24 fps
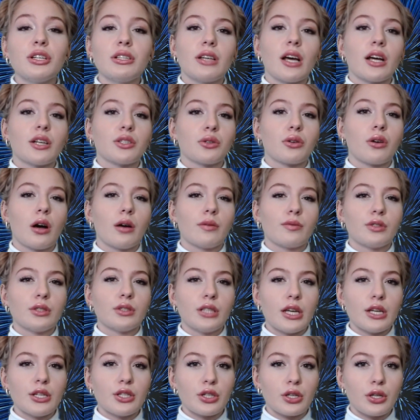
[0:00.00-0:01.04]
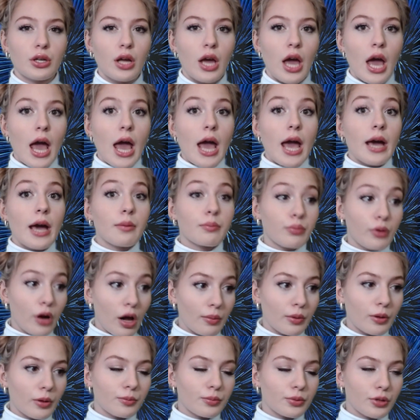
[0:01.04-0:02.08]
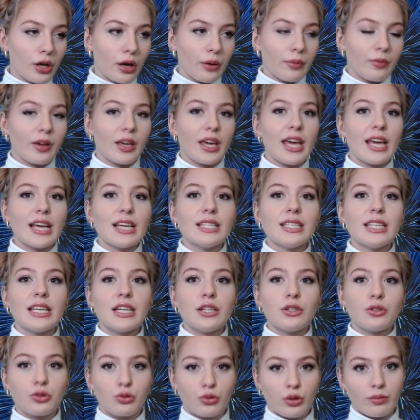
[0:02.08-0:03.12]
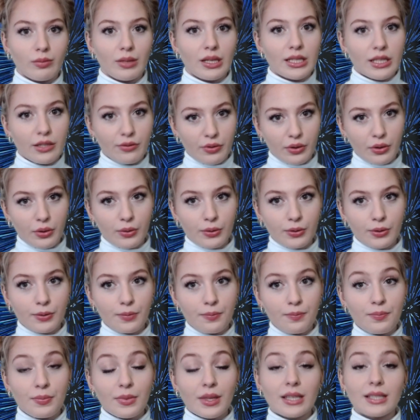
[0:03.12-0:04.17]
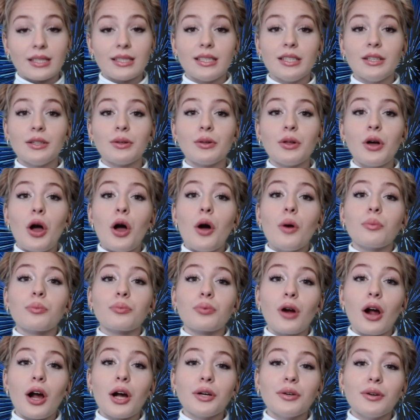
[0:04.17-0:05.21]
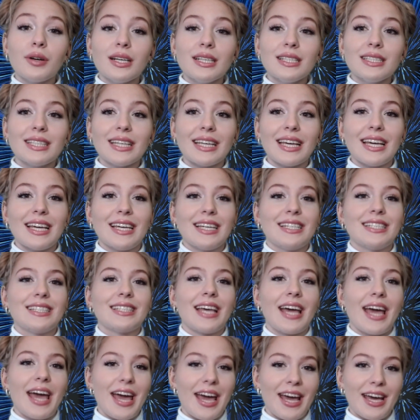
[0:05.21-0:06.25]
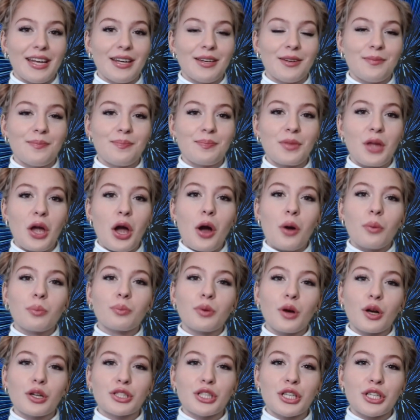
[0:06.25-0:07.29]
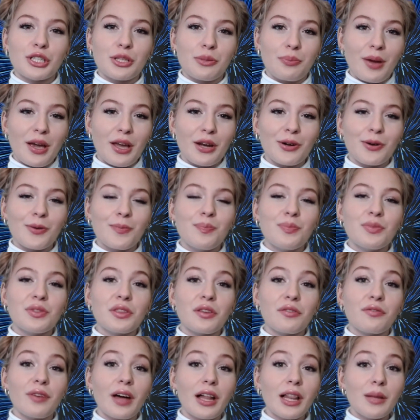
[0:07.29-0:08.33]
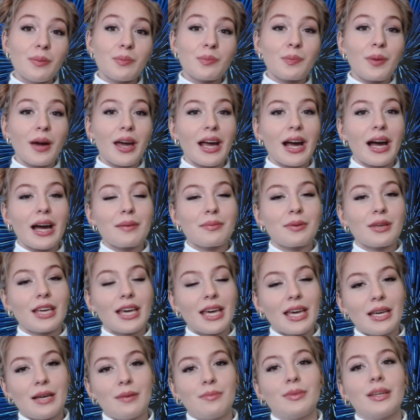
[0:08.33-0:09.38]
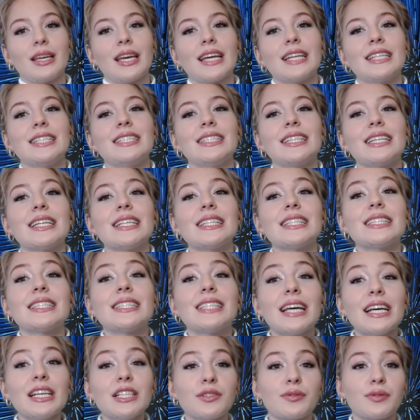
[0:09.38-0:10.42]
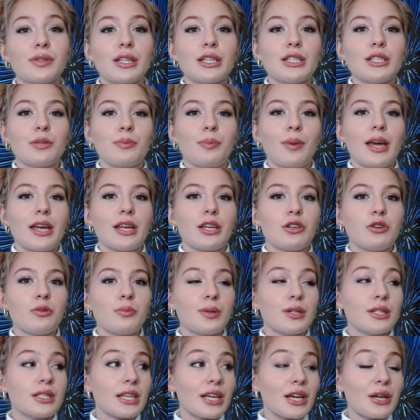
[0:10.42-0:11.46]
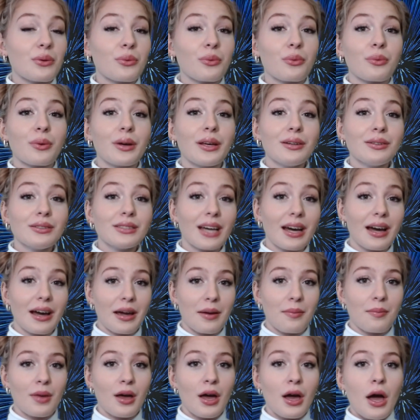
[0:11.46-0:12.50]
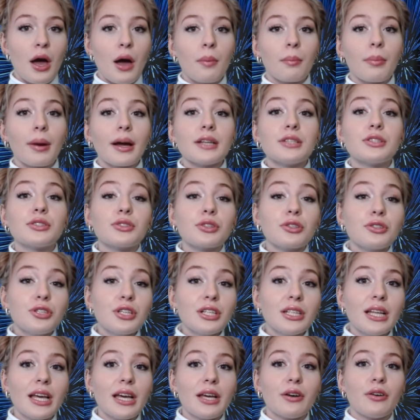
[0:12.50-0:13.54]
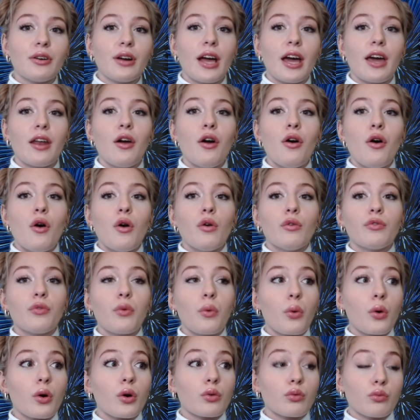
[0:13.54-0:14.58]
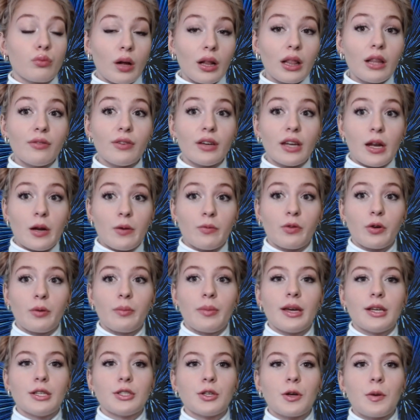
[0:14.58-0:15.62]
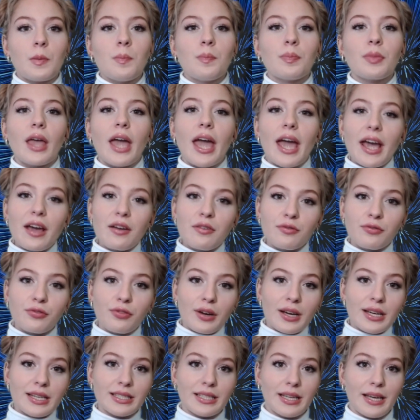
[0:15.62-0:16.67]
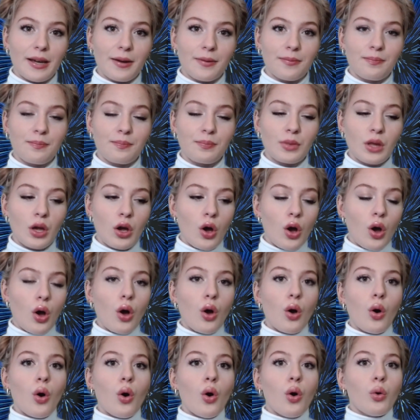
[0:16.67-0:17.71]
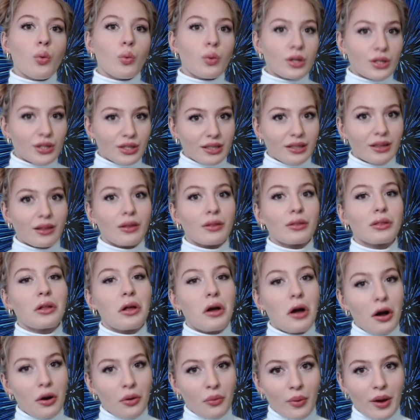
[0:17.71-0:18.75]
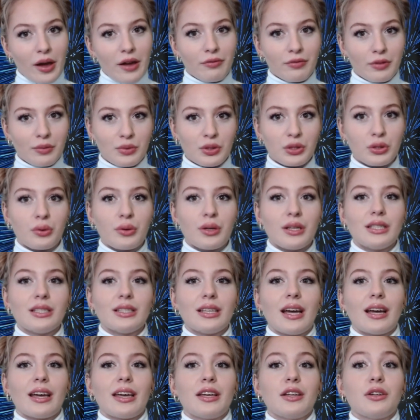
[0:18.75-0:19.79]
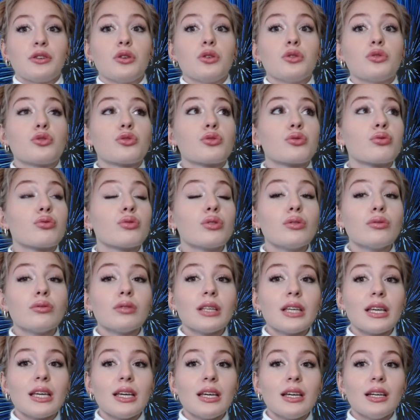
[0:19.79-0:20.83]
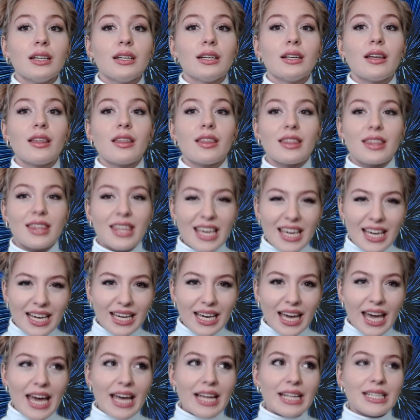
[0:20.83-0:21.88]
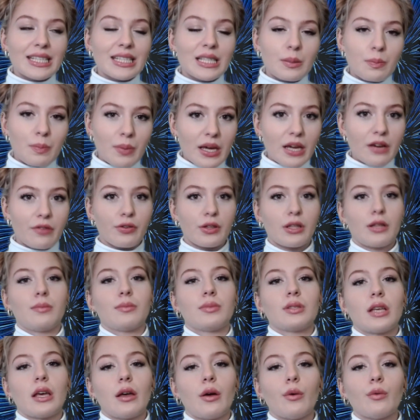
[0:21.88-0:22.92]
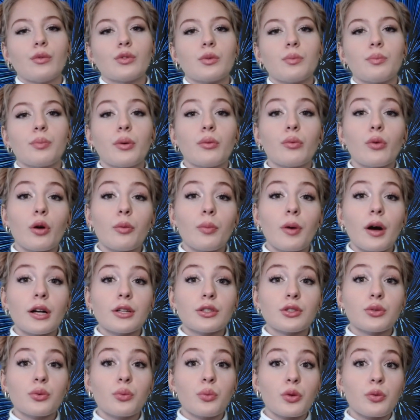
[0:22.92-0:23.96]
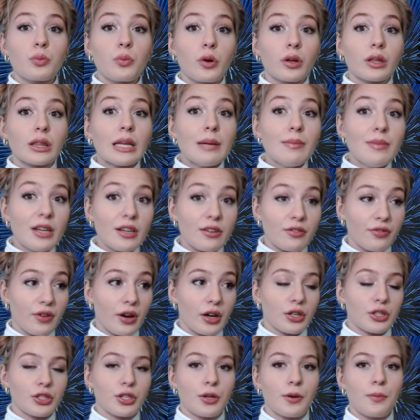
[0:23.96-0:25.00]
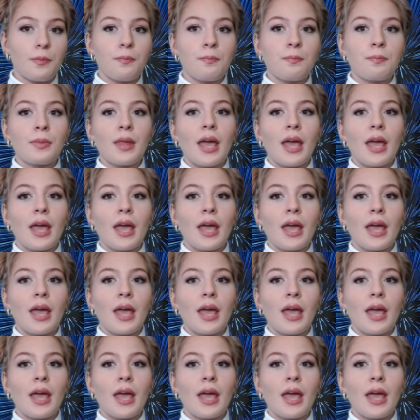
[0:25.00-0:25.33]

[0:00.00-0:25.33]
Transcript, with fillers: in natural conversation and problem solving is extremely difficult. Still, progress is ahead. Project Debater, developed by IBM, can successfully debate humans in real time by searching the internet for relevant information and phrasing. We're still a long way from droids that can truly think and speak for themselves, but robots with more limited function